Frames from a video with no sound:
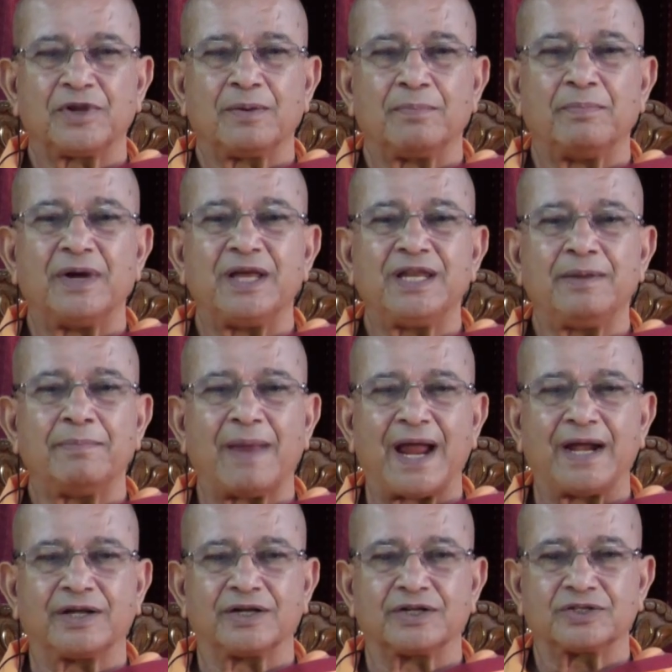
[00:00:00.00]
money
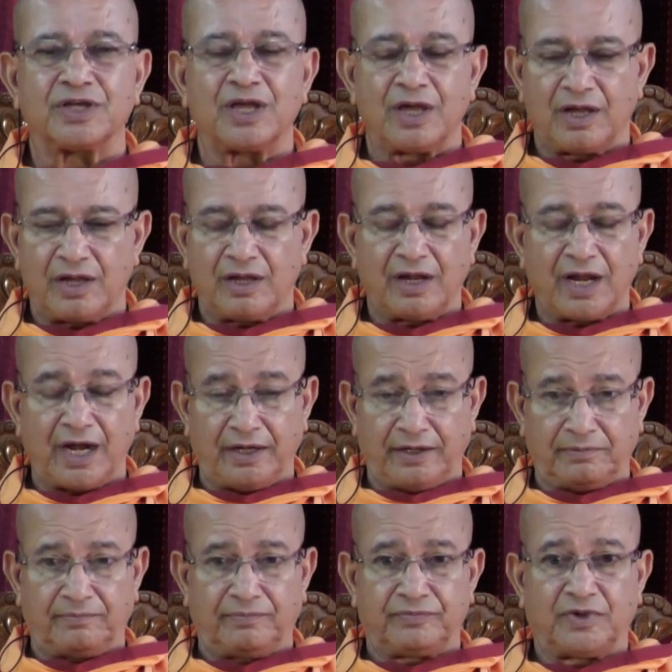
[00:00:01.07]
matters, and
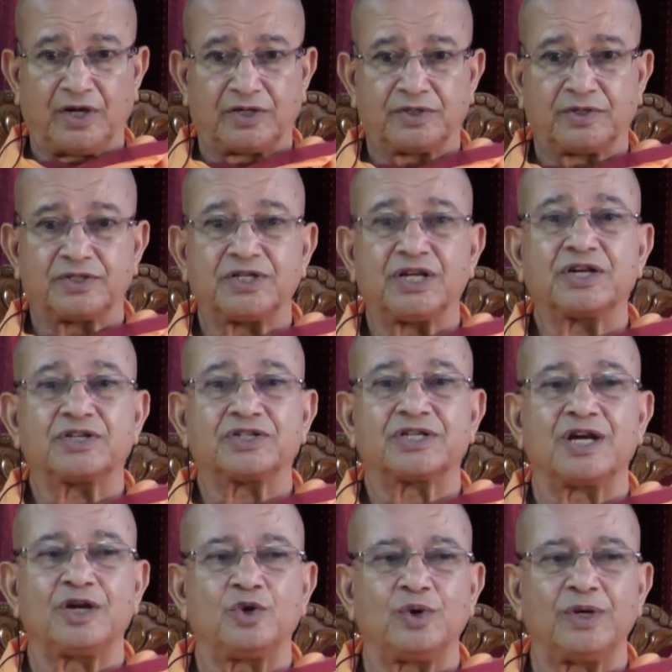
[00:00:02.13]
that strict
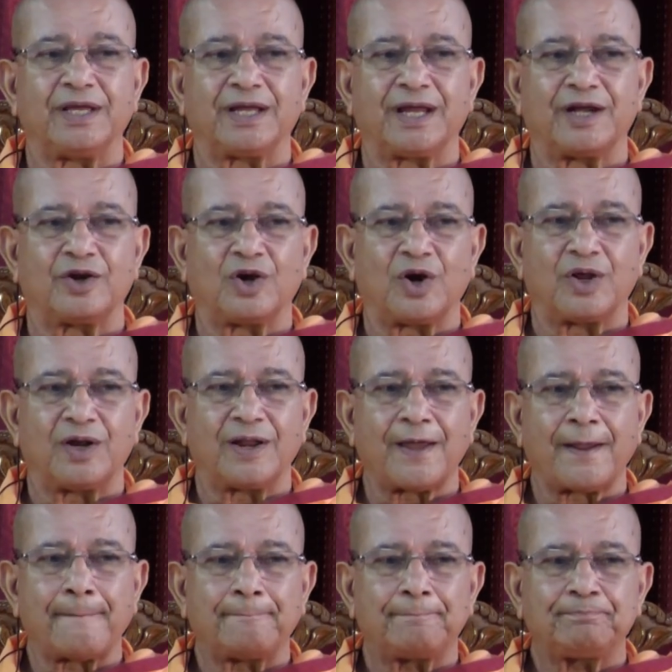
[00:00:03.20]
scheduling and all,
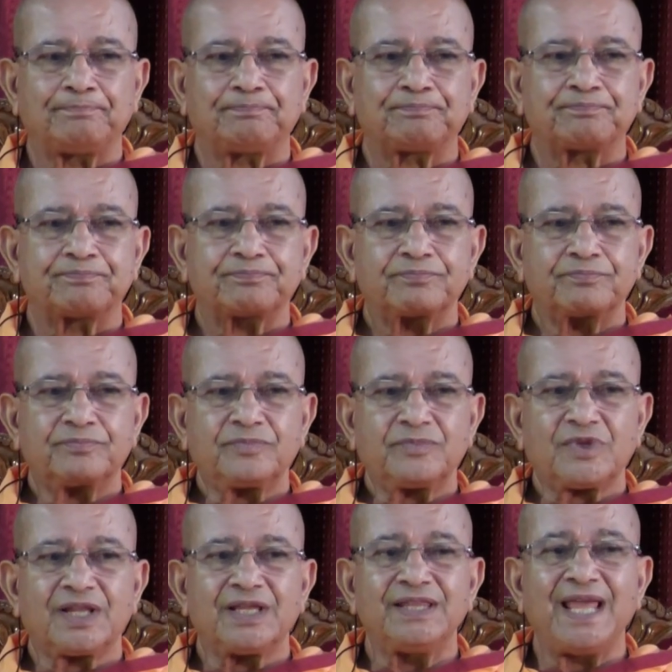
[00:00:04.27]

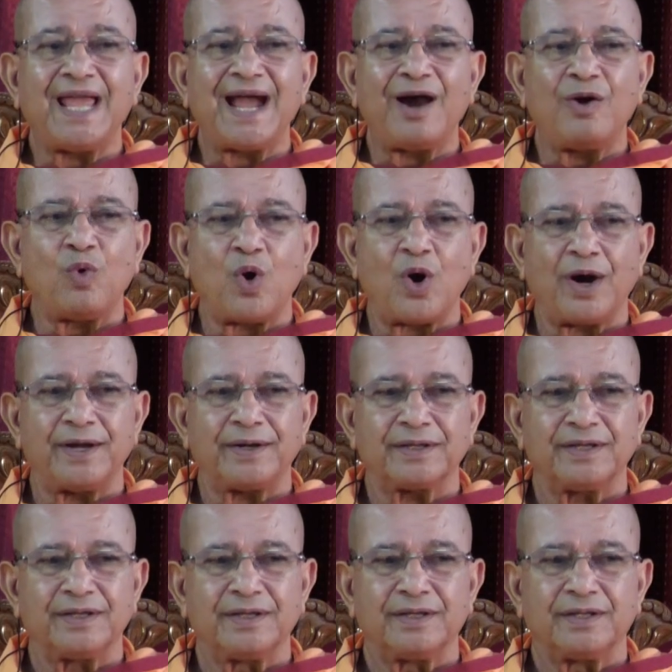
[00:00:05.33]
they avoid.
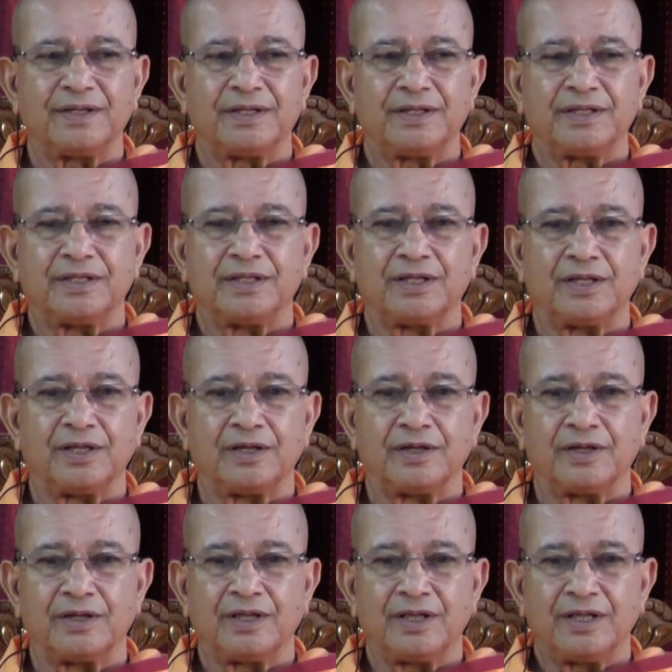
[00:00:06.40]

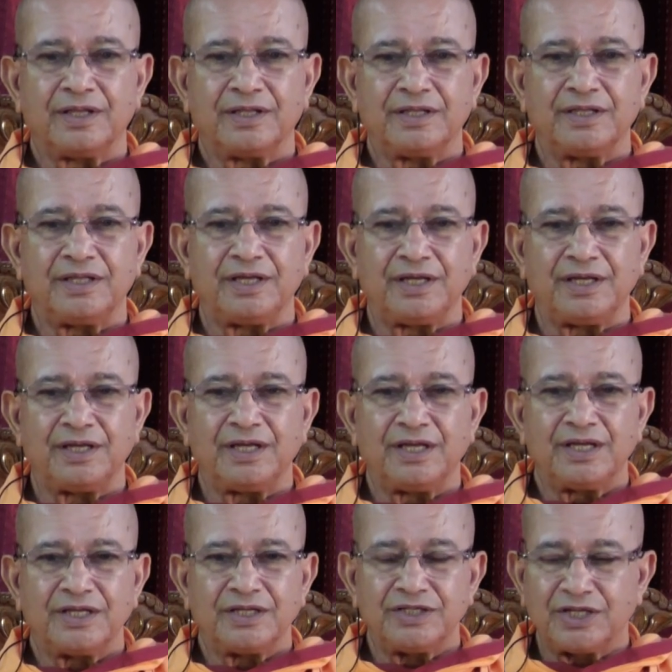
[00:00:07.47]
The
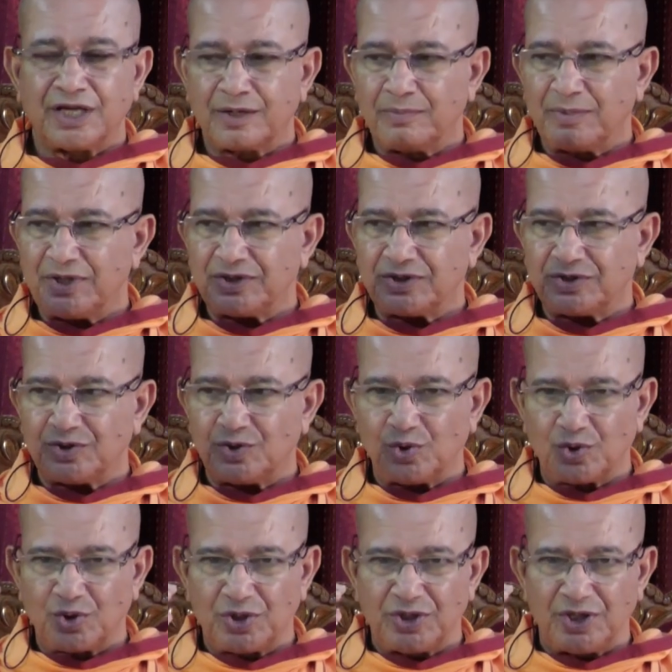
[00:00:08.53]
Germans
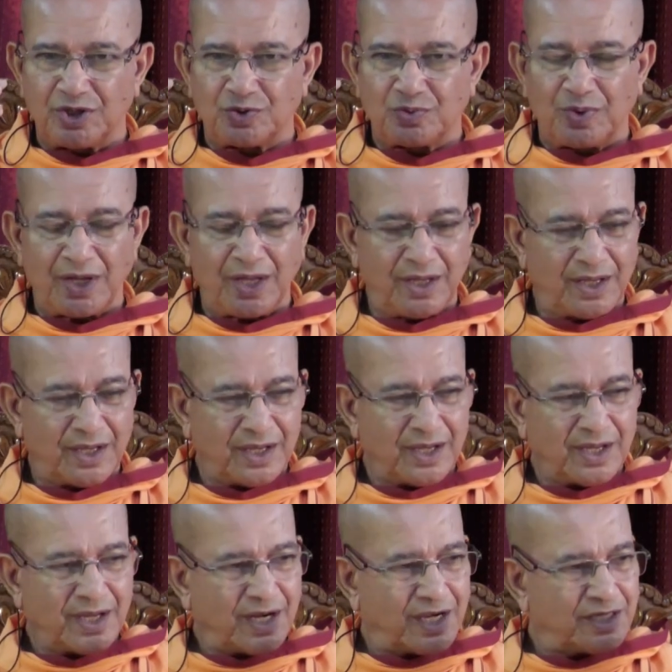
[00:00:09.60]
look this way
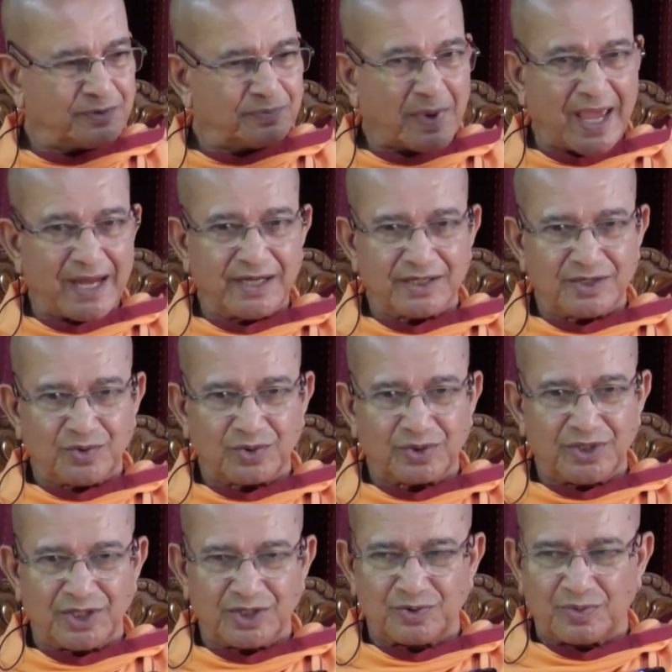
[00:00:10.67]
and Spanish look
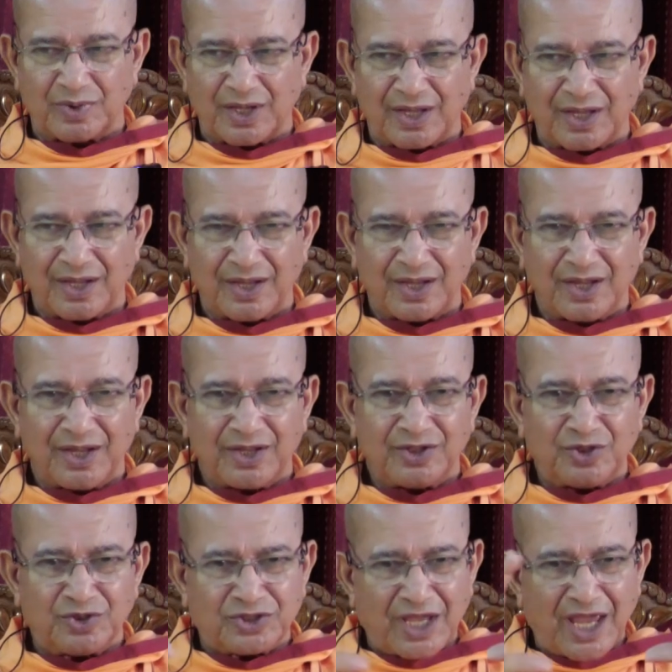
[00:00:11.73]
this way.
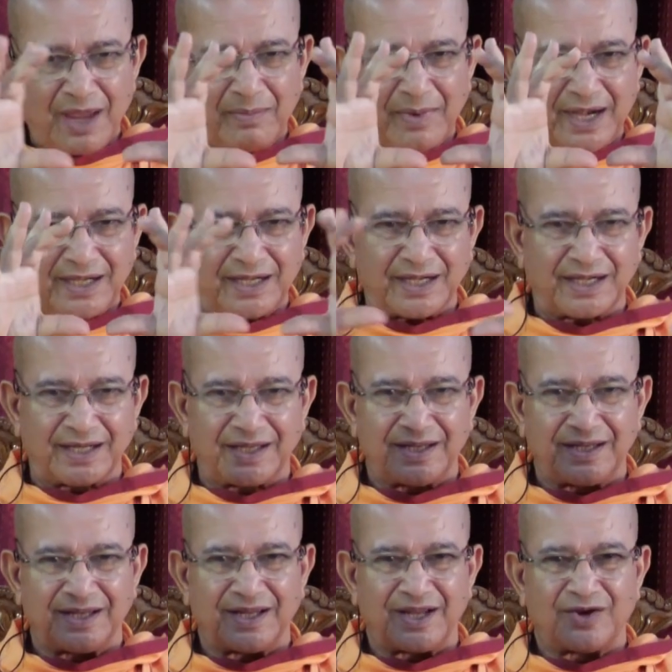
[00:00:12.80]
The same entity
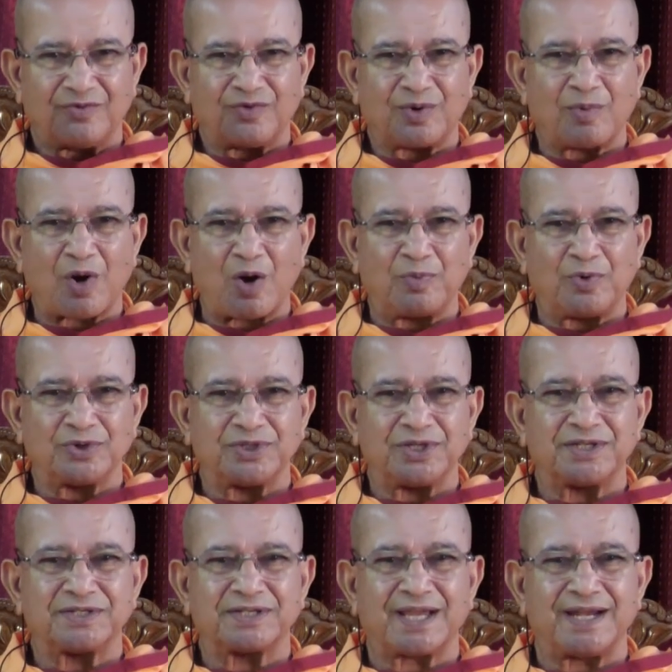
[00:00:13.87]
from opposite
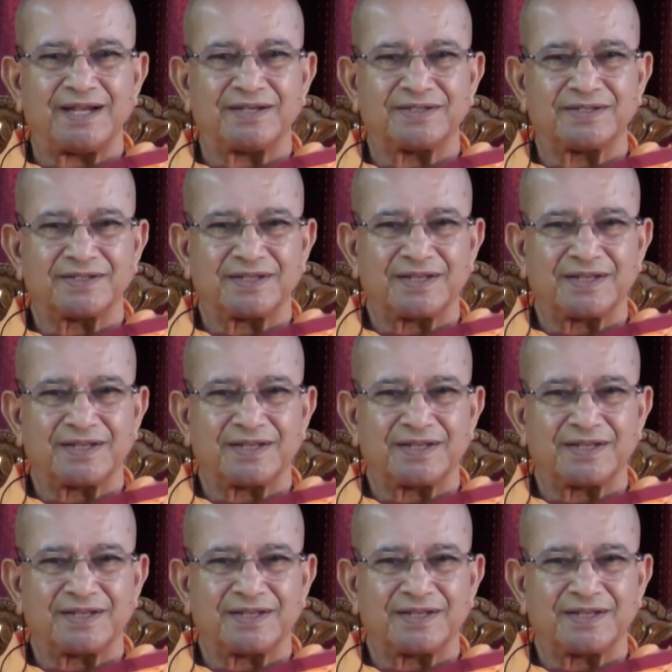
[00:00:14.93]
sides.